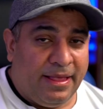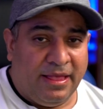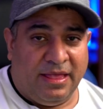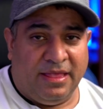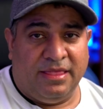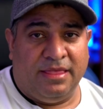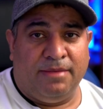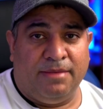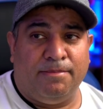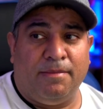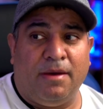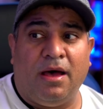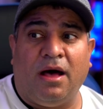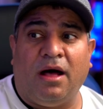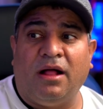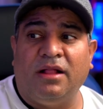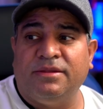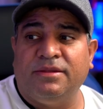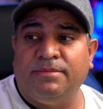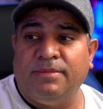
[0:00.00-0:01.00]
The, my
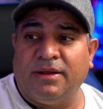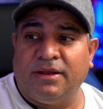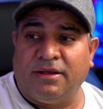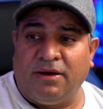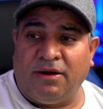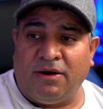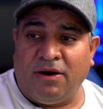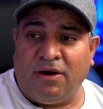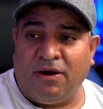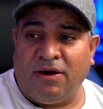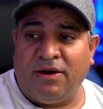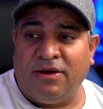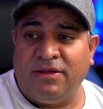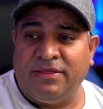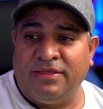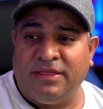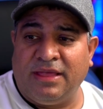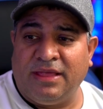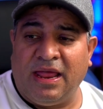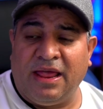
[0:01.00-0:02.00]
ultimate car
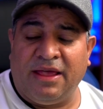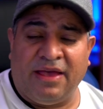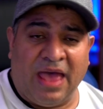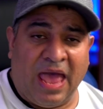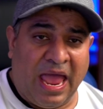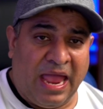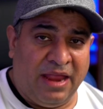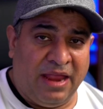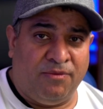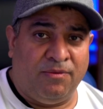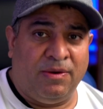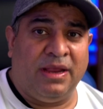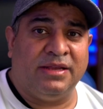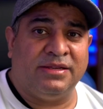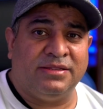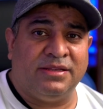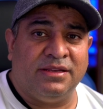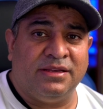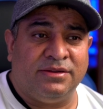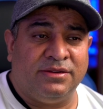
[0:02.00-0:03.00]
that I
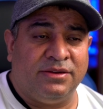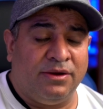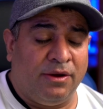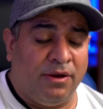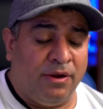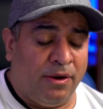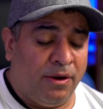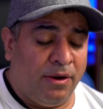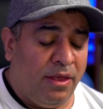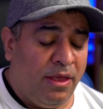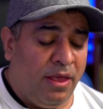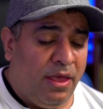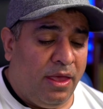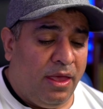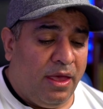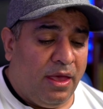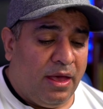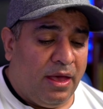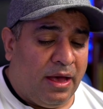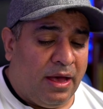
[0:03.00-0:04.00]
raced this year,
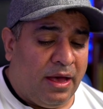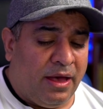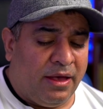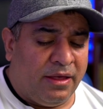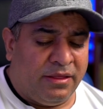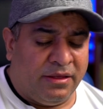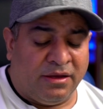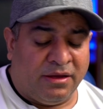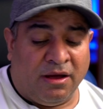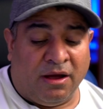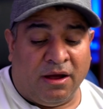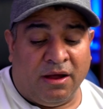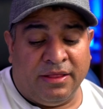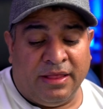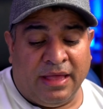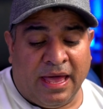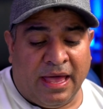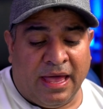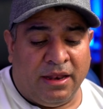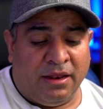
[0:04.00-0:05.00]
uh, the car
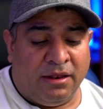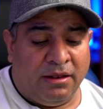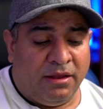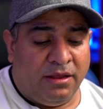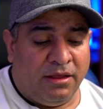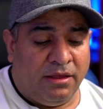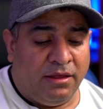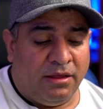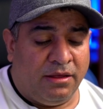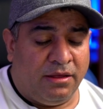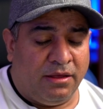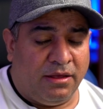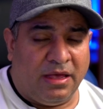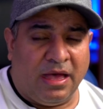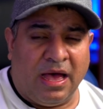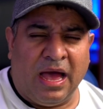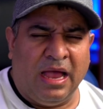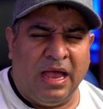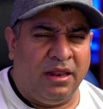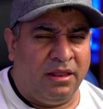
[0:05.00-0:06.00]
that
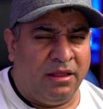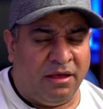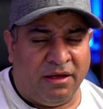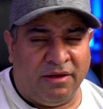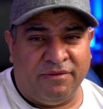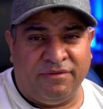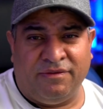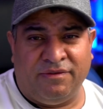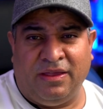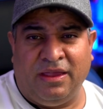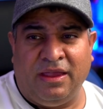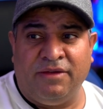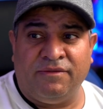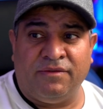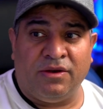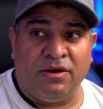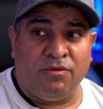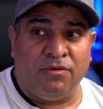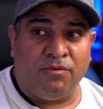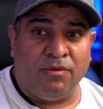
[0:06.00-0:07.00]
I love
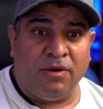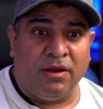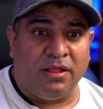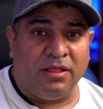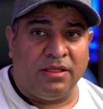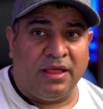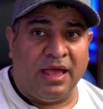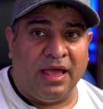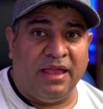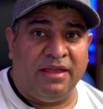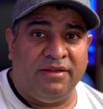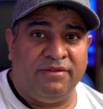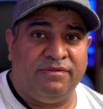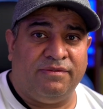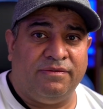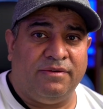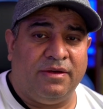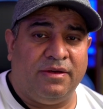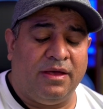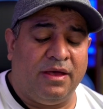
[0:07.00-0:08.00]
even in real life,
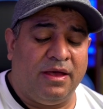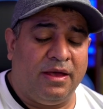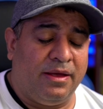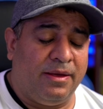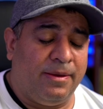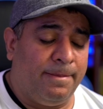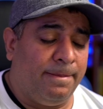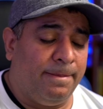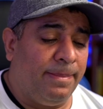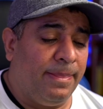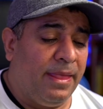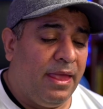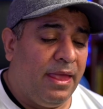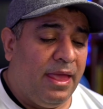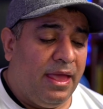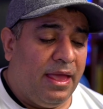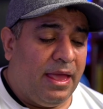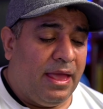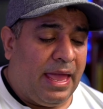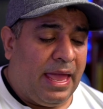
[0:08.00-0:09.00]
um,
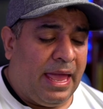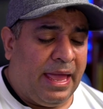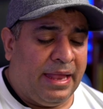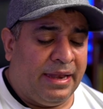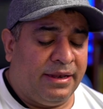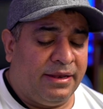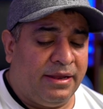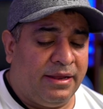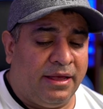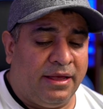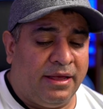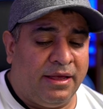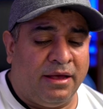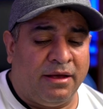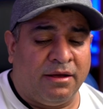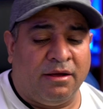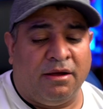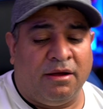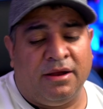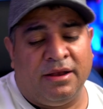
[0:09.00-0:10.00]
and uh, a
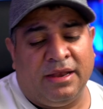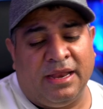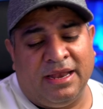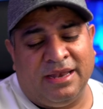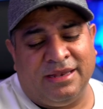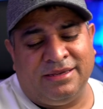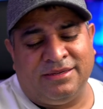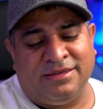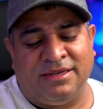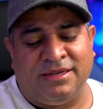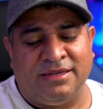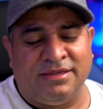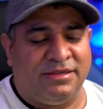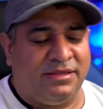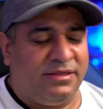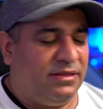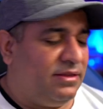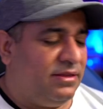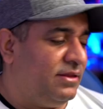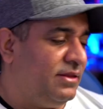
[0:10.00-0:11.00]
car that just
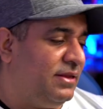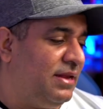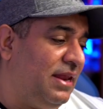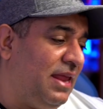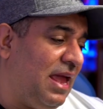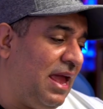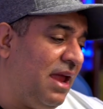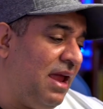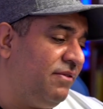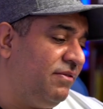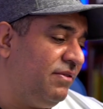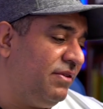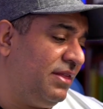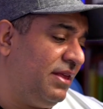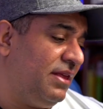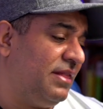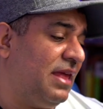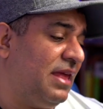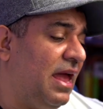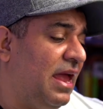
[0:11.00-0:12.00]
did
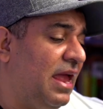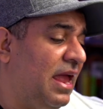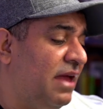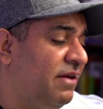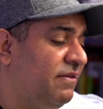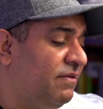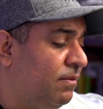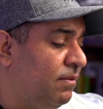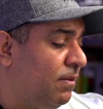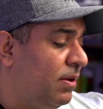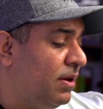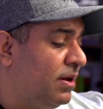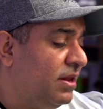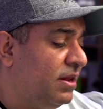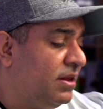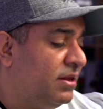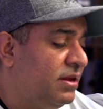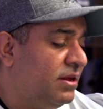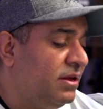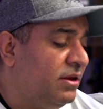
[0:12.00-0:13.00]
everything that I ever
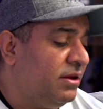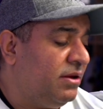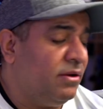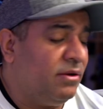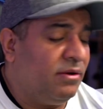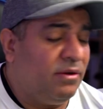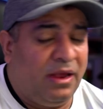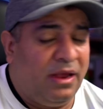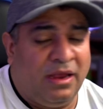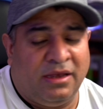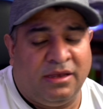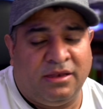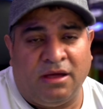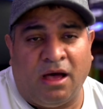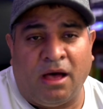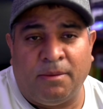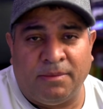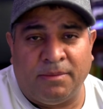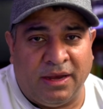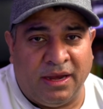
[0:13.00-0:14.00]
wanted to do. It
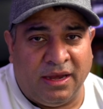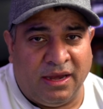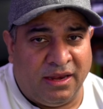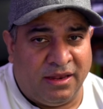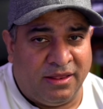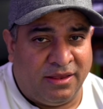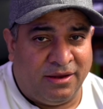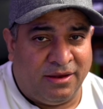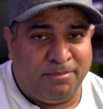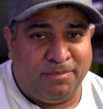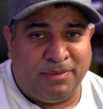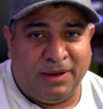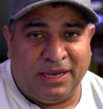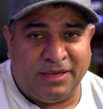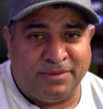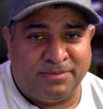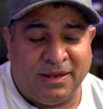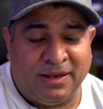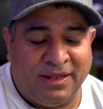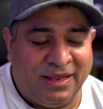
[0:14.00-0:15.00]
dominated the
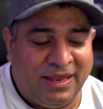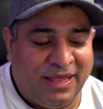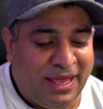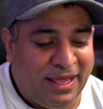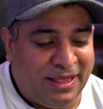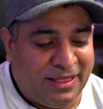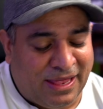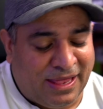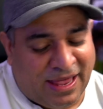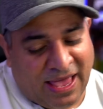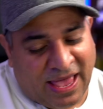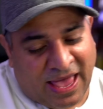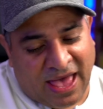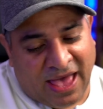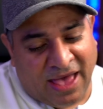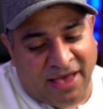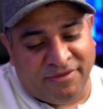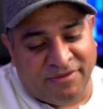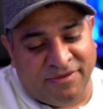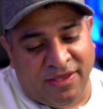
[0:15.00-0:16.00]
basement league that I
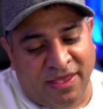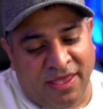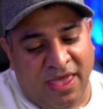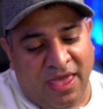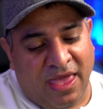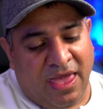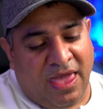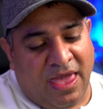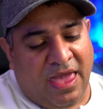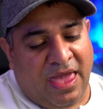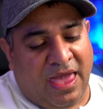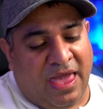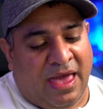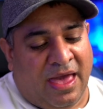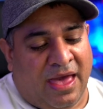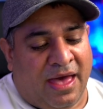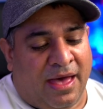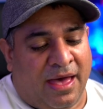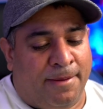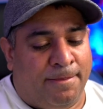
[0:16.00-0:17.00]
have.
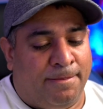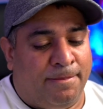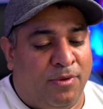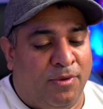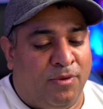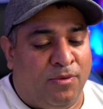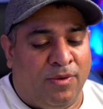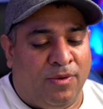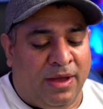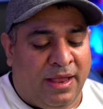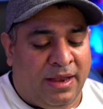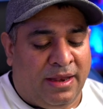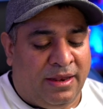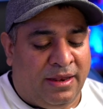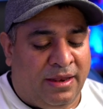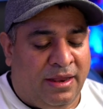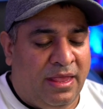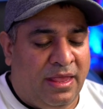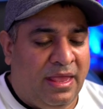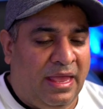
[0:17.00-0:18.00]
Um,
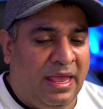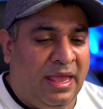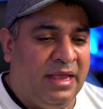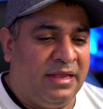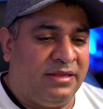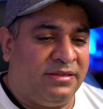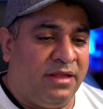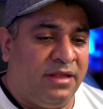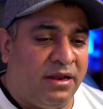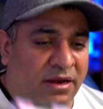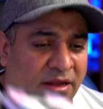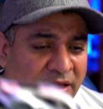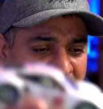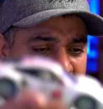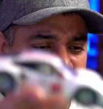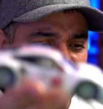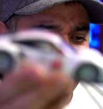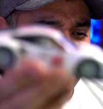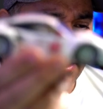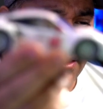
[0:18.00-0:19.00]
when is none other than